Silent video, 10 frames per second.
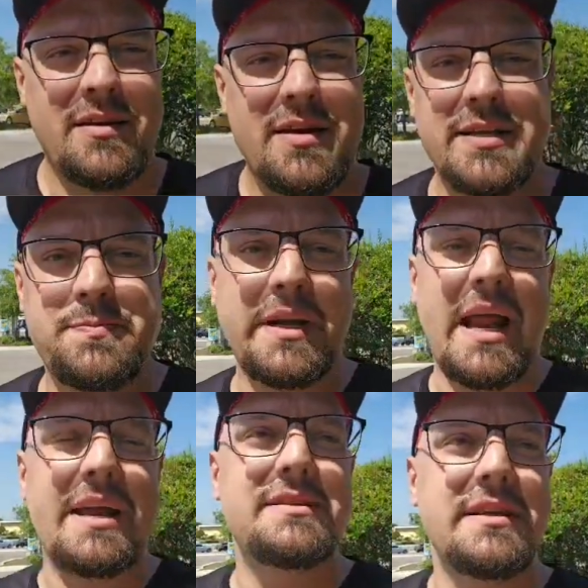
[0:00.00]
It's pretty
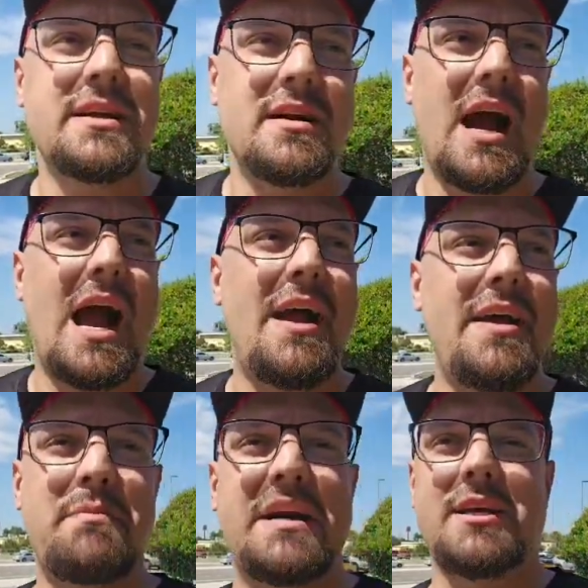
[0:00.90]
nice in here. I
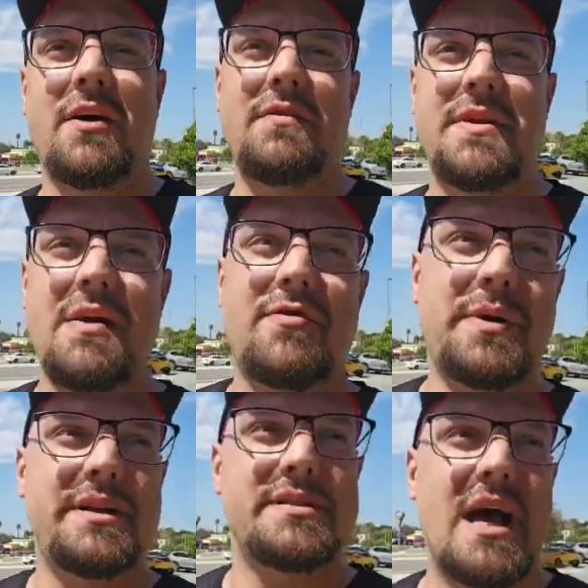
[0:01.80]
myself have never
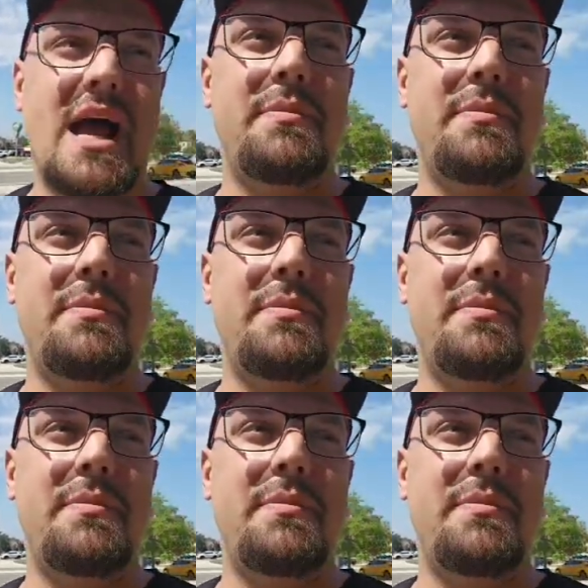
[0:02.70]
been inside,